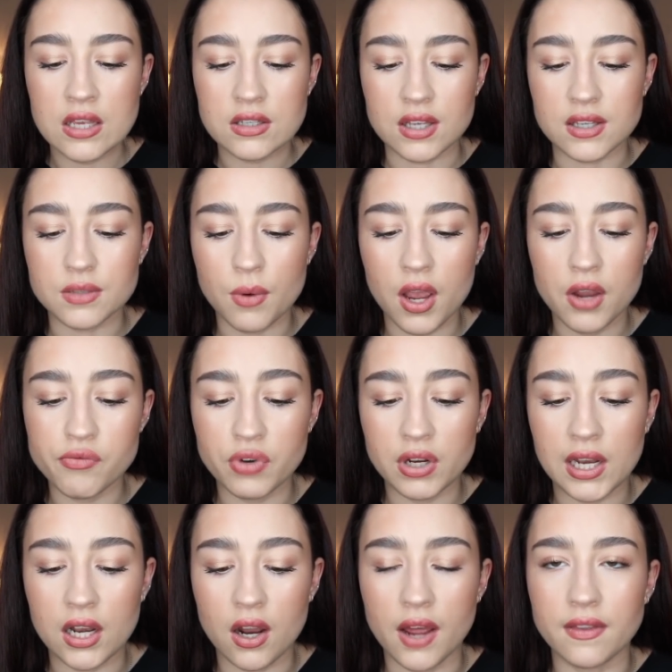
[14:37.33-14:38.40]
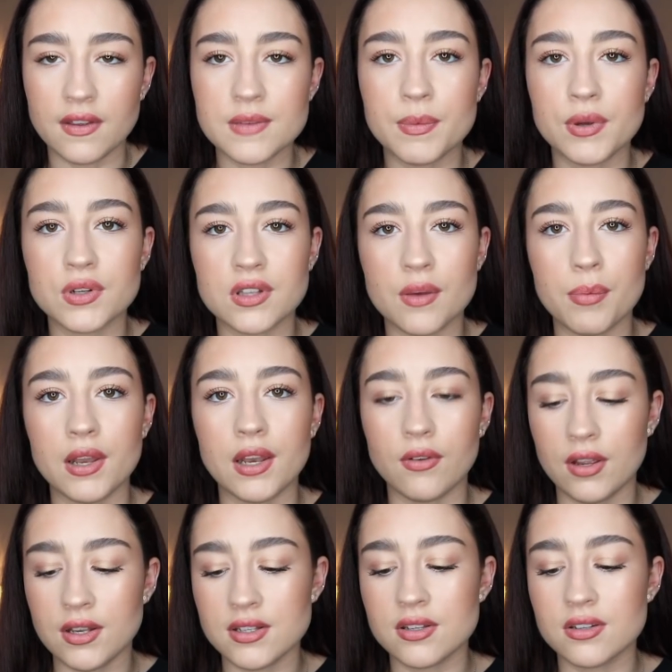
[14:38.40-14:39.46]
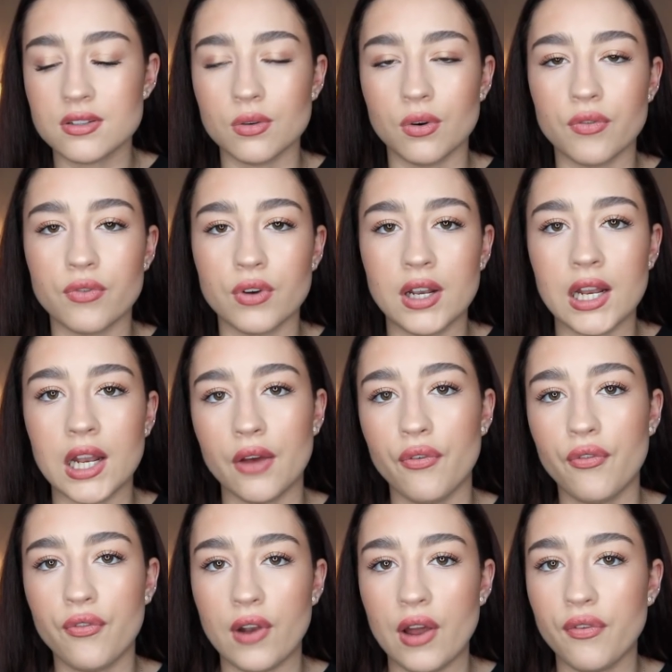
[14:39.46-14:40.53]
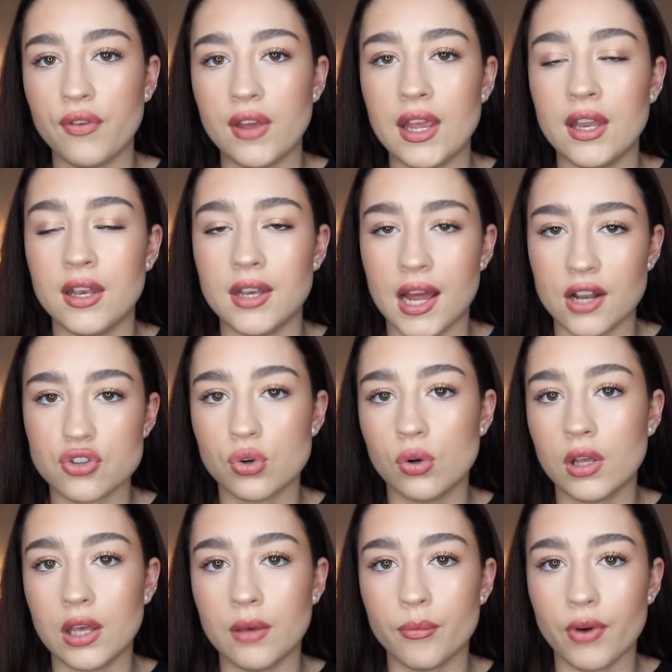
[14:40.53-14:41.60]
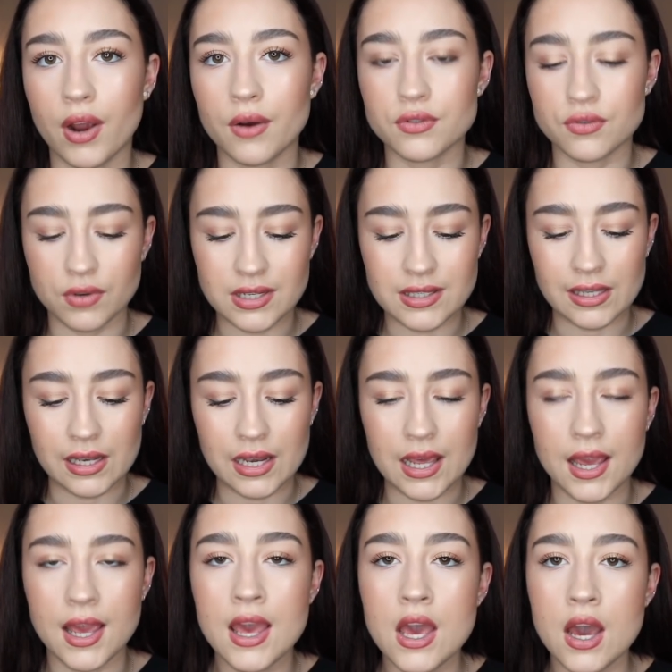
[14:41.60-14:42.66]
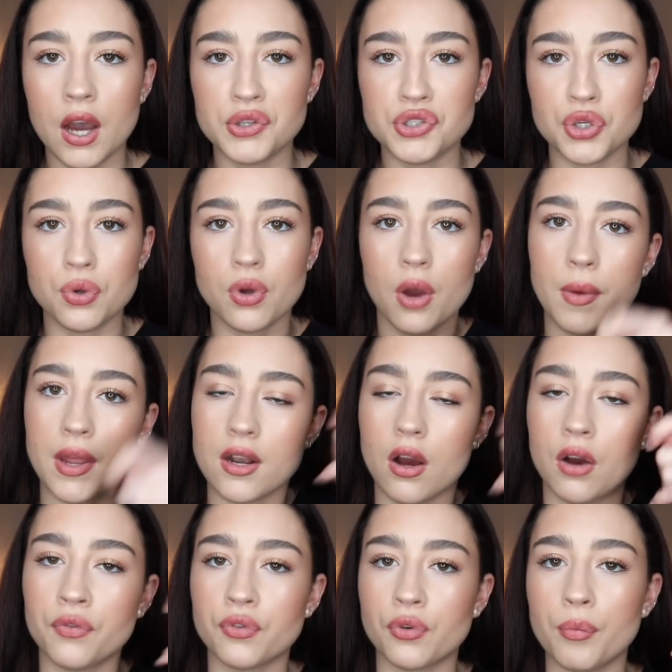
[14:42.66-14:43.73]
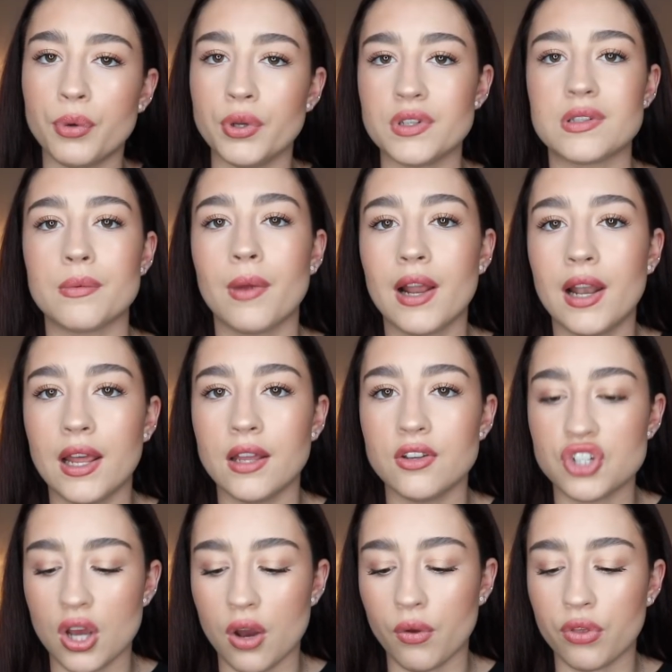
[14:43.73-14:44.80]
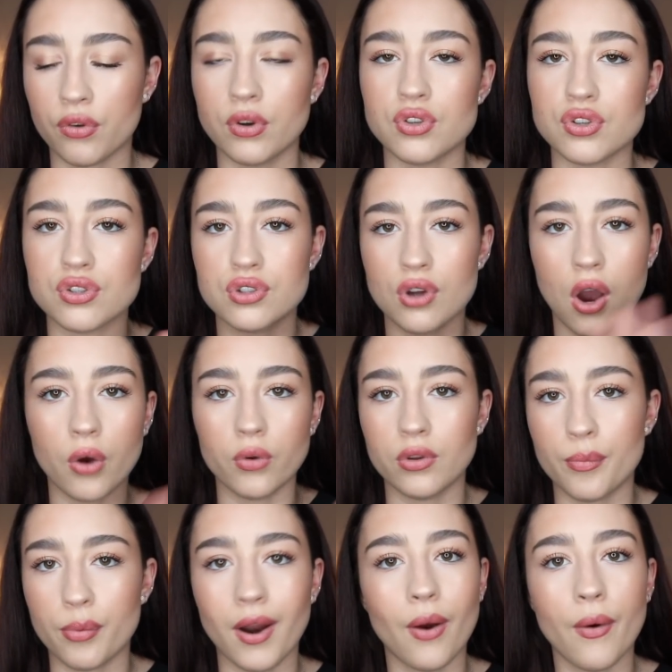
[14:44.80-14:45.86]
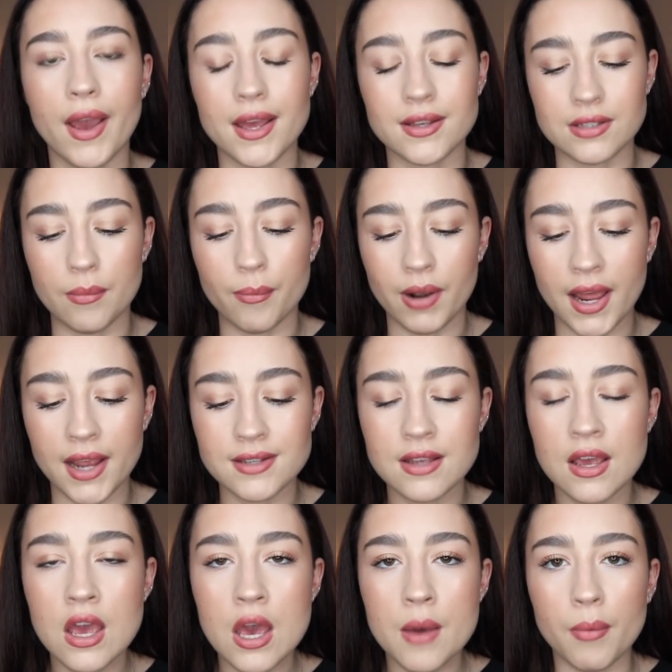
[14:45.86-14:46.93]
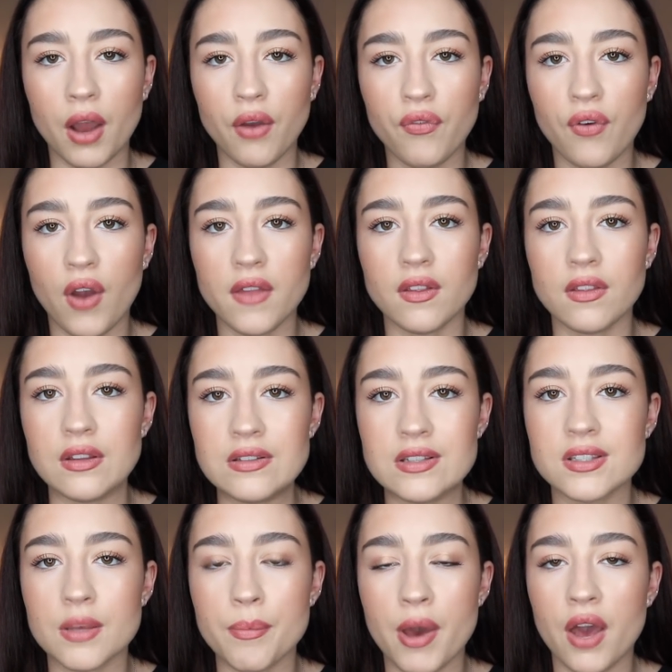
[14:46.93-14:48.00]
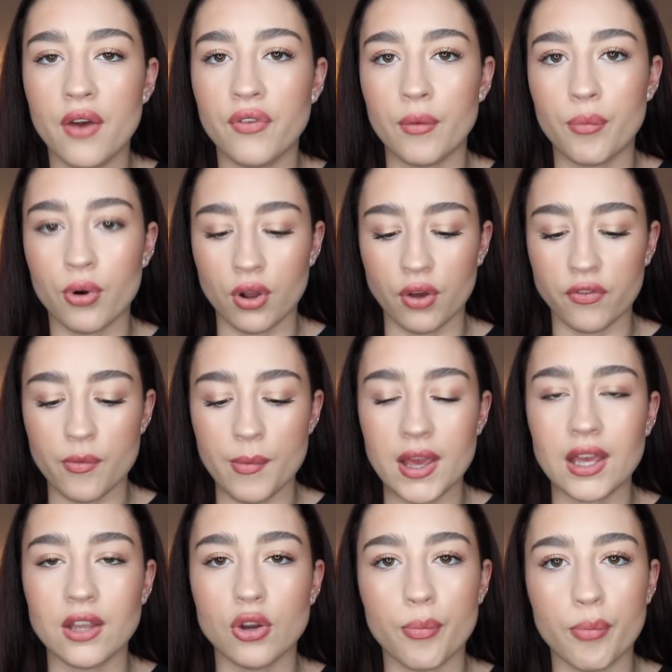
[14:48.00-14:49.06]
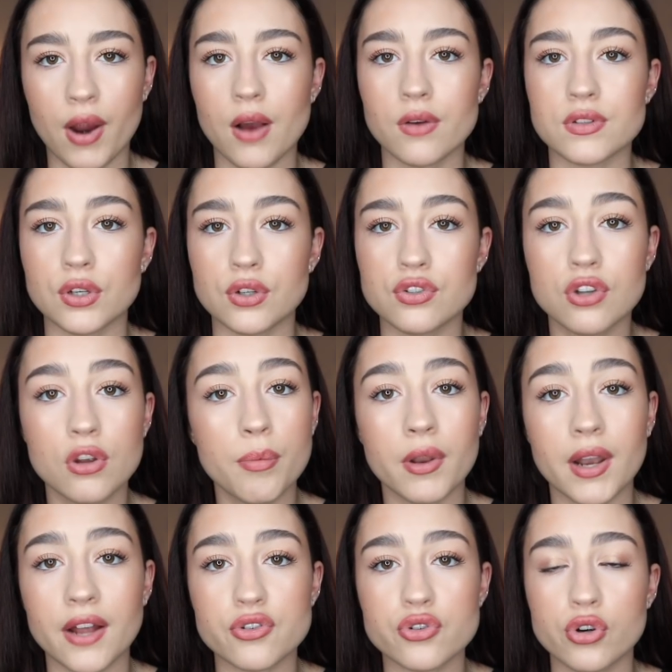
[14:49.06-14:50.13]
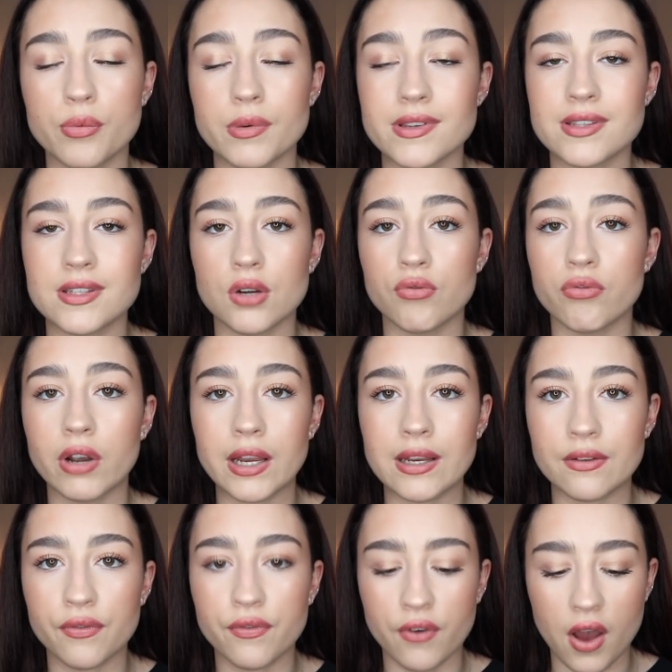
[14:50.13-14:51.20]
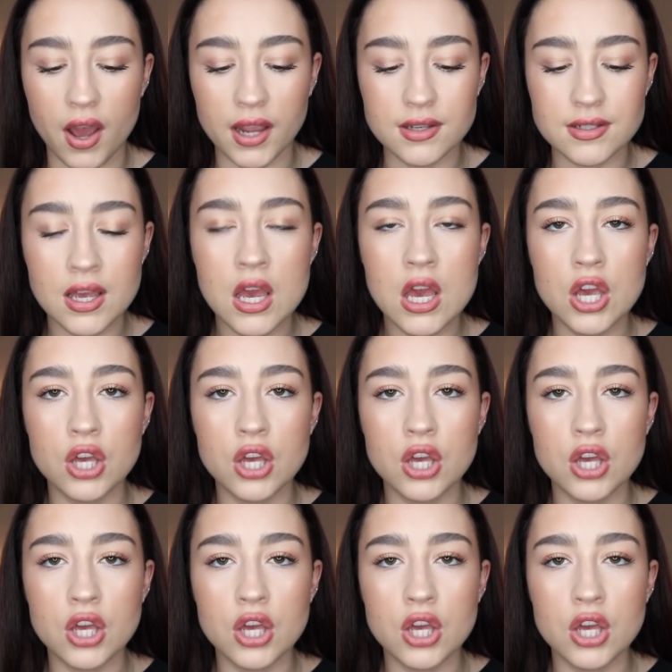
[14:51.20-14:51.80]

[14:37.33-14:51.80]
So that's why I really like this, because I've been into sort of really like fluffy, natural looking brows recently. I do go in after and put some clear gel through just to hold the brow hairs in place, but I find that this is the perfect product for making your brows look super natural but still really defined.